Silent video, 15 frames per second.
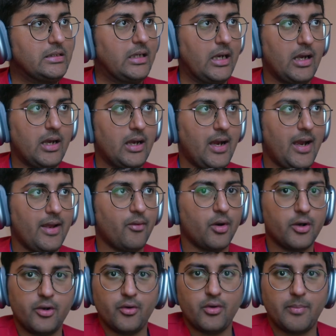uh, I
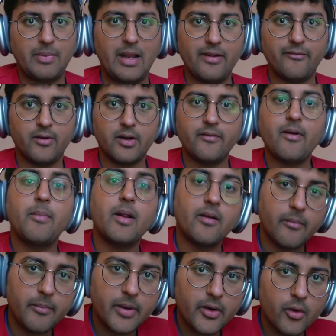want to apply for a web
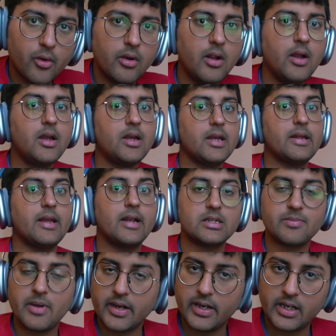development role.
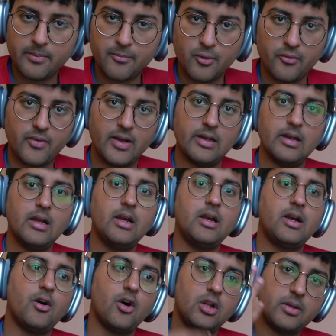Here's my GitHub profile.
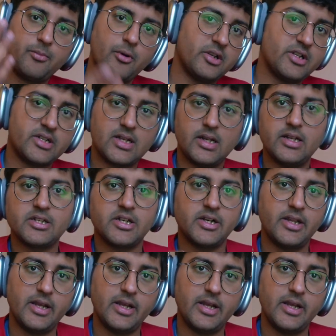All the projects are listed